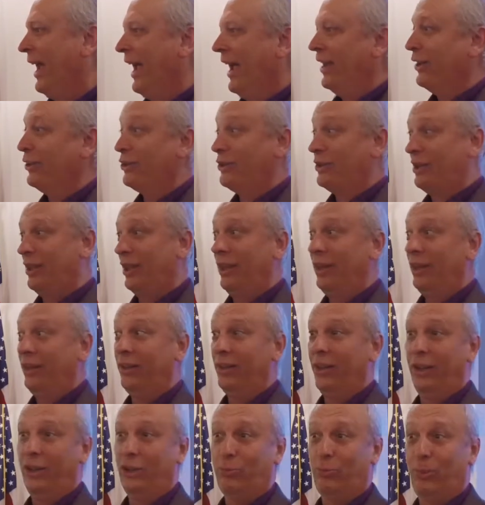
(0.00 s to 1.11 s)
and
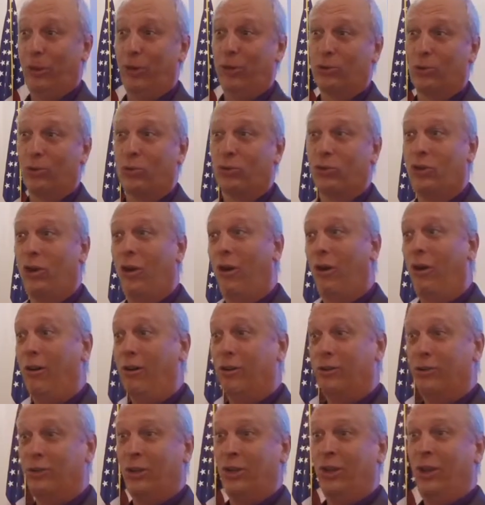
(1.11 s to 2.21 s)
sing these spiritual
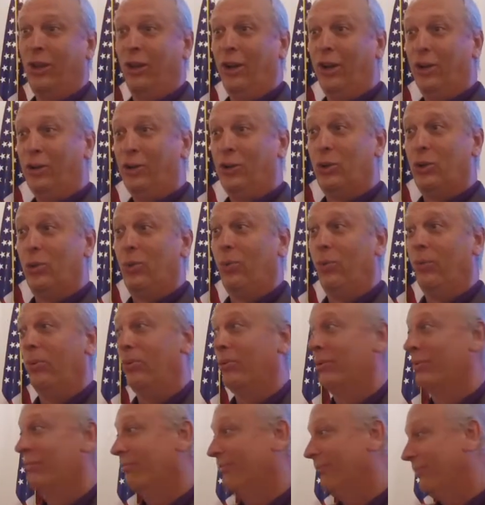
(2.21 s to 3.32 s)
songs to